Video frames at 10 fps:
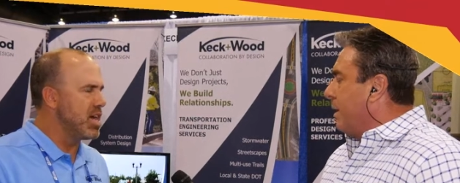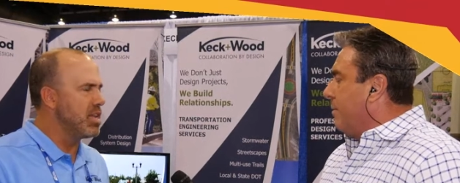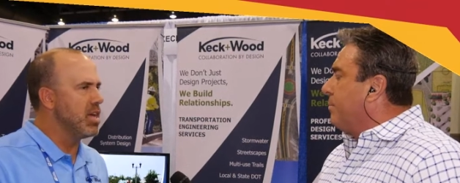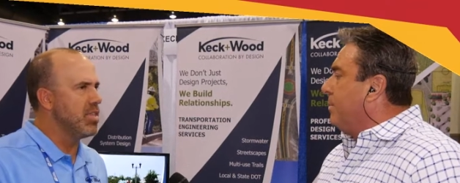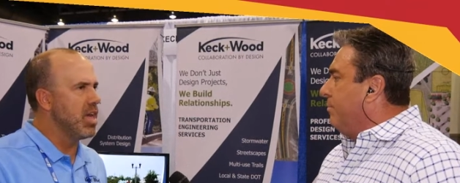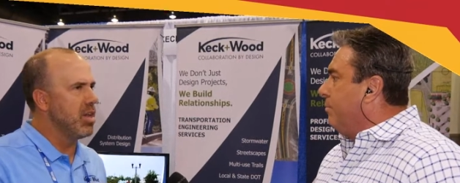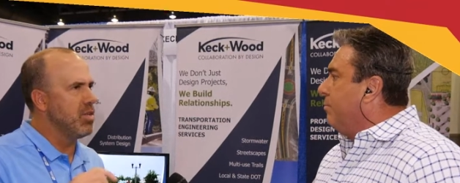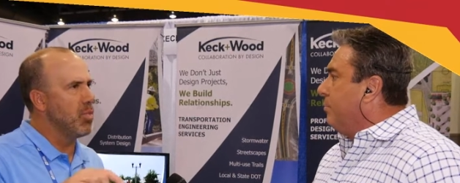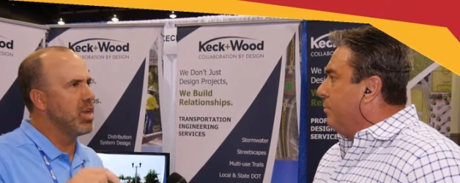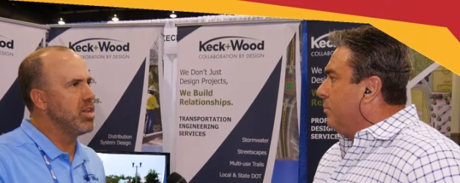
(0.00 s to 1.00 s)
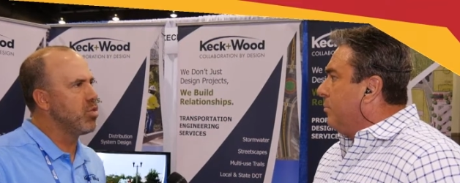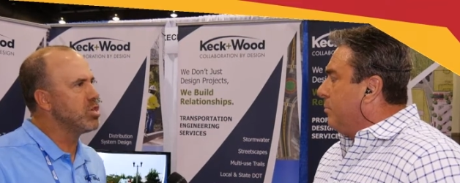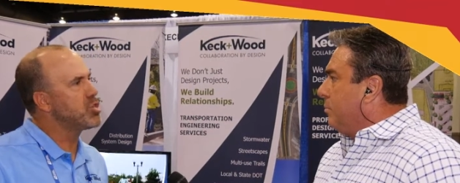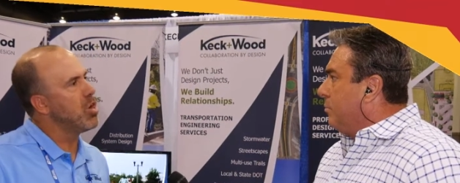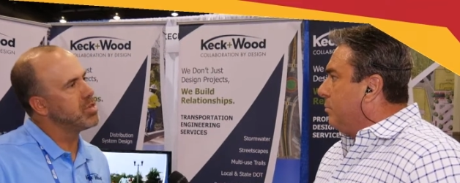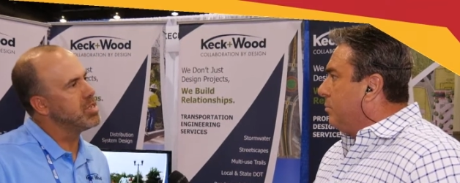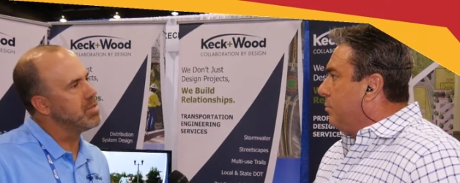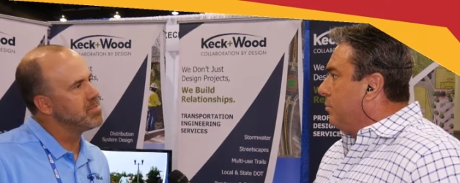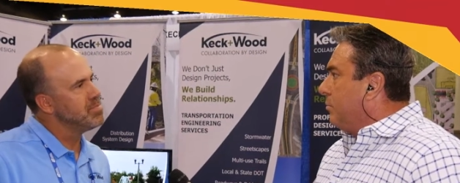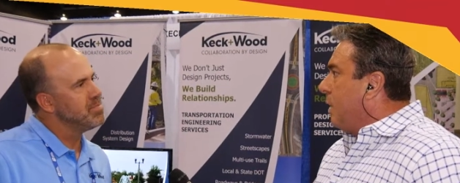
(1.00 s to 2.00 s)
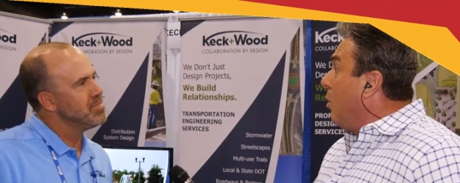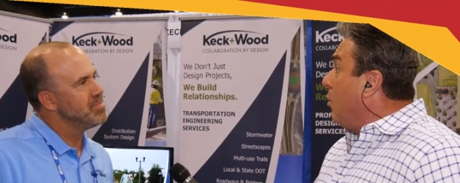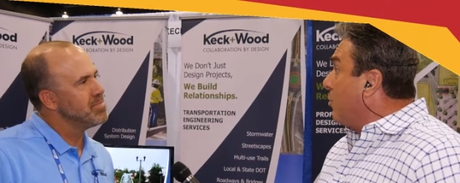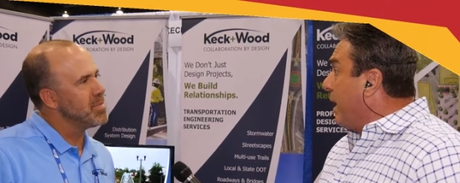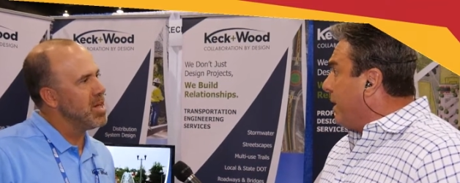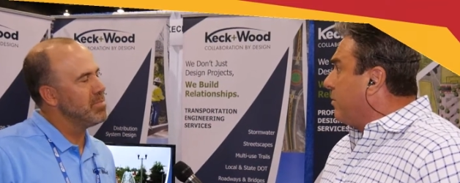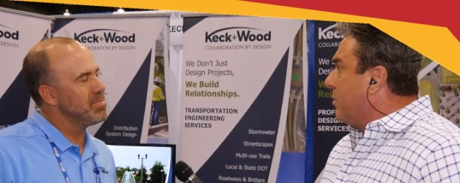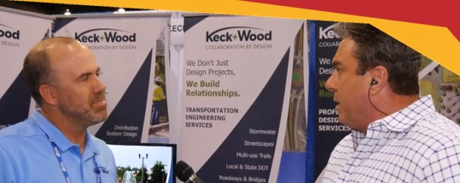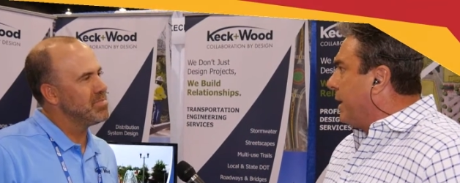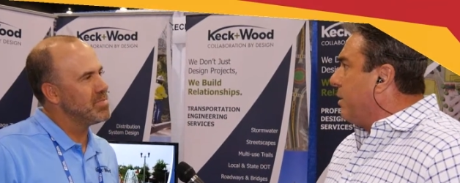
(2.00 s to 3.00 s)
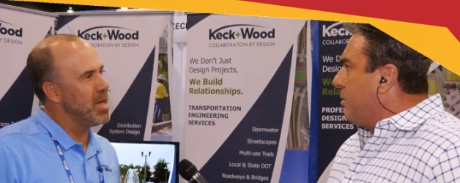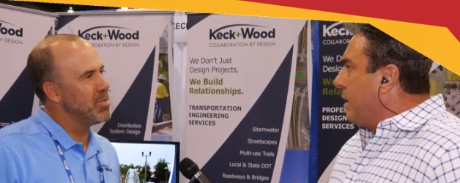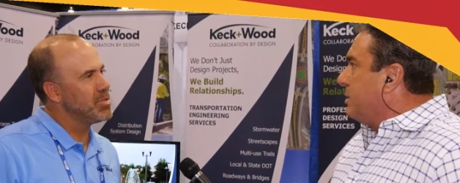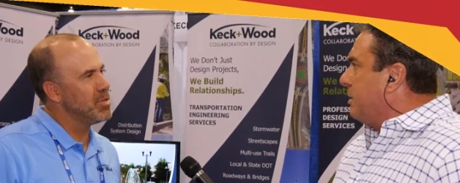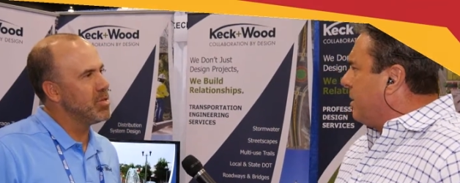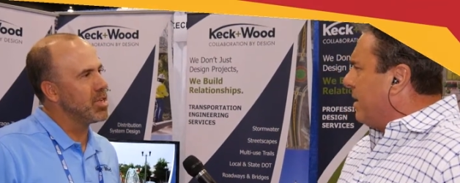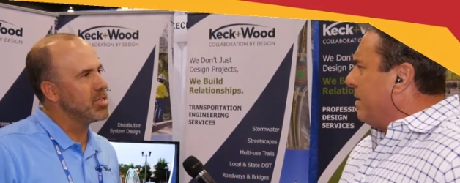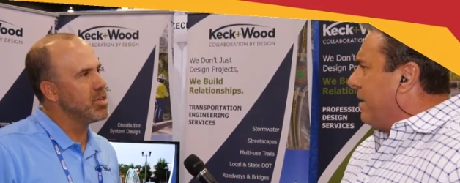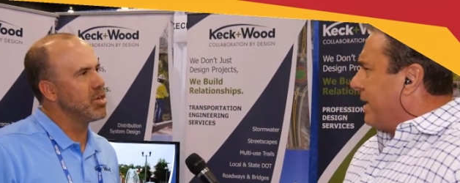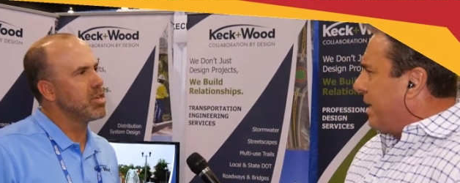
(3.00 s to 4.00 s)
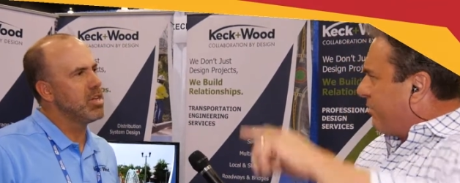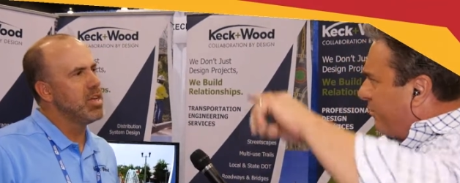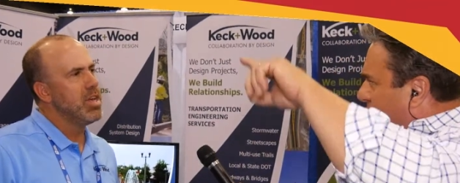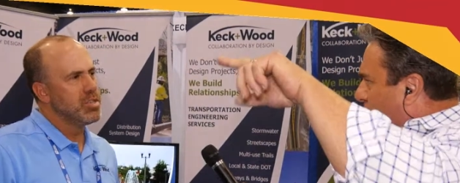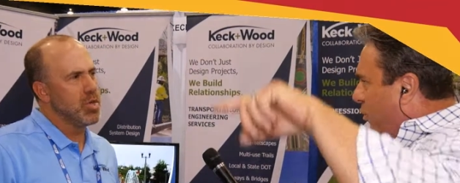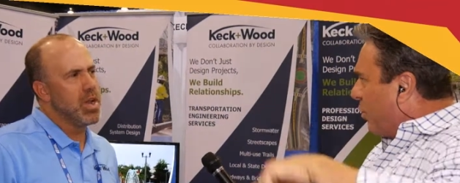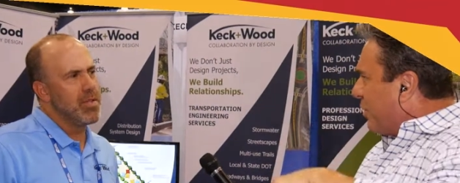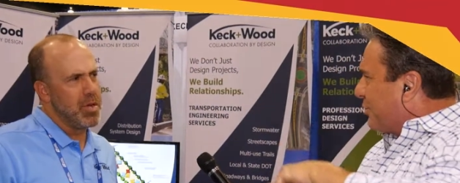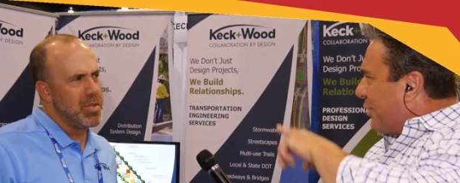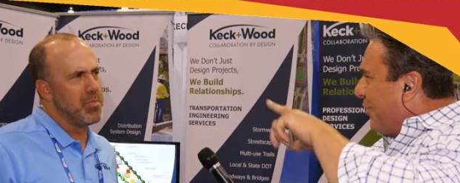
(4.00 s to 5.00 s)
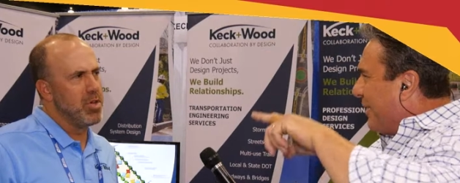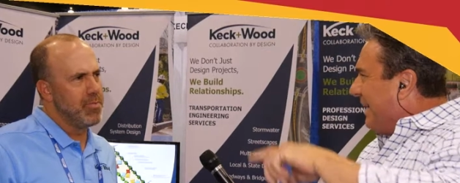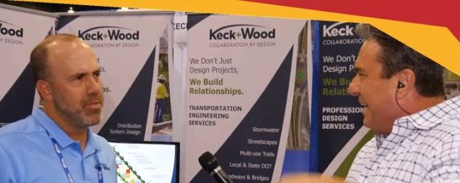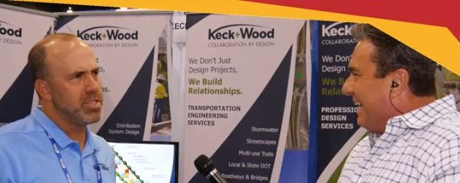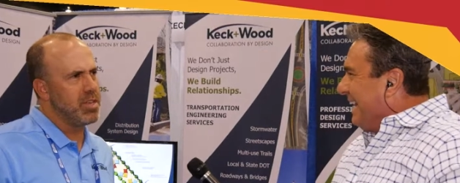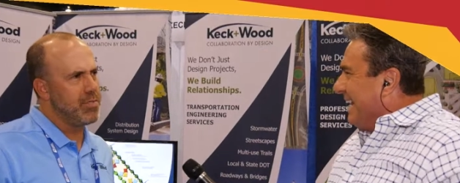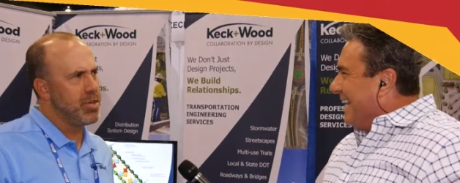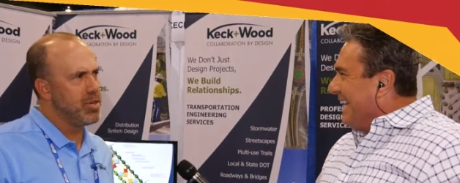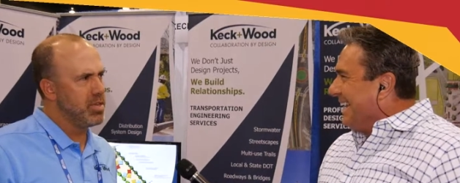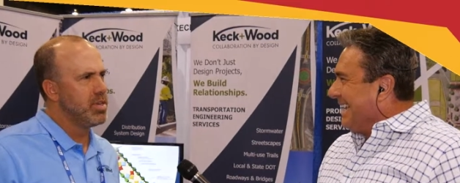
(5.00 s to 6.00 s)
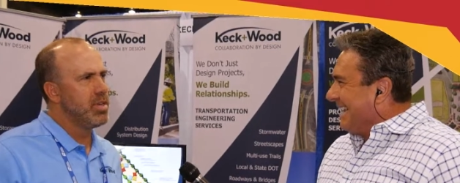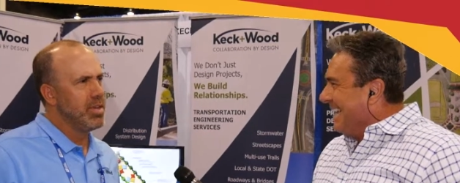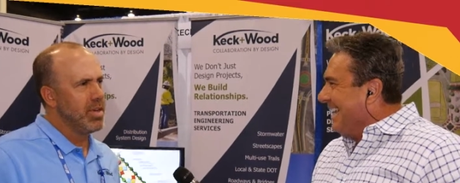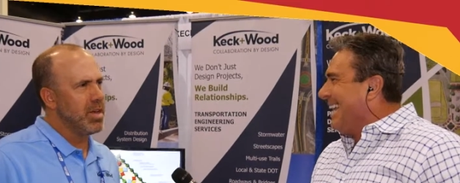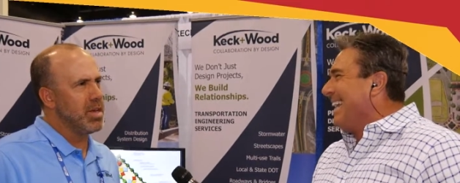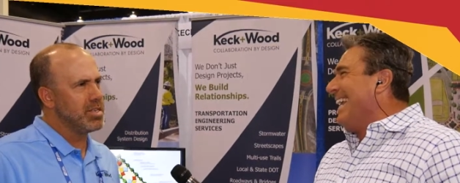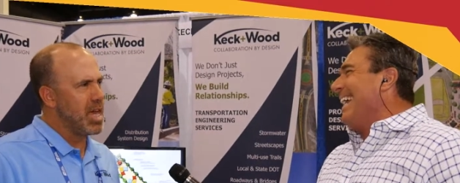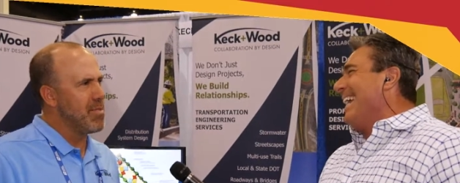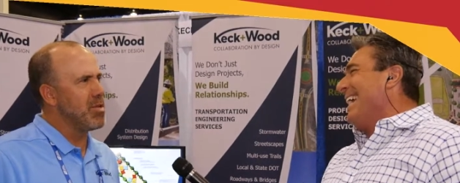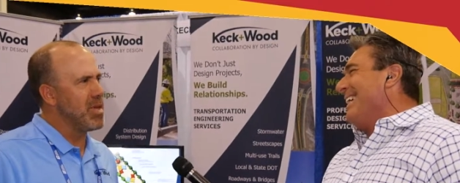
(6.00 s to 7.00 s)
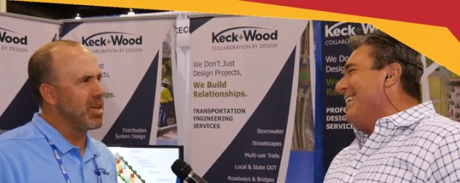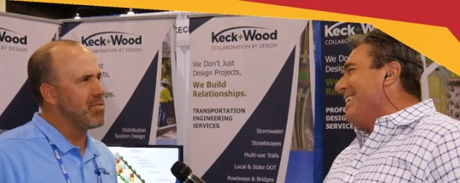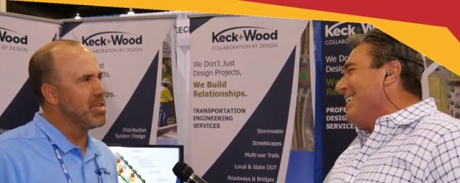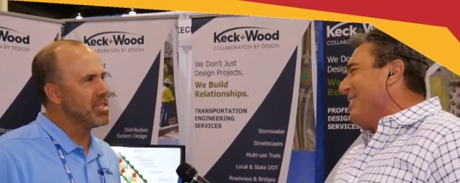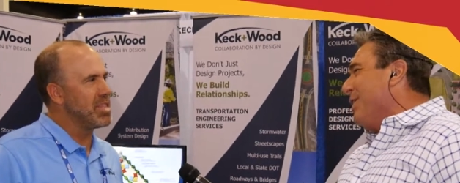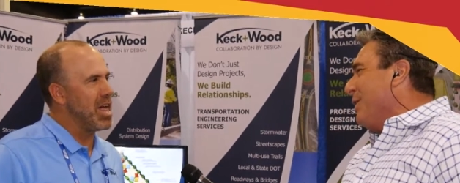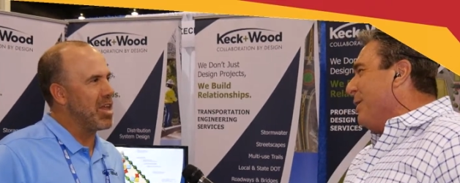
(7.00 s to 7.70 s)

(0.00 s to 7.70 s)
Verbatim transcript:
Speaker 1: okay. and mm -hmm. then mm-hmm. one in North Charleston.
Speaker 2: Oh, great, yep. great. Okay, Absolutely. so you kind of like so, got the four so we're in the mood
Speaker 1: for seafood. I just happened to make a visit to that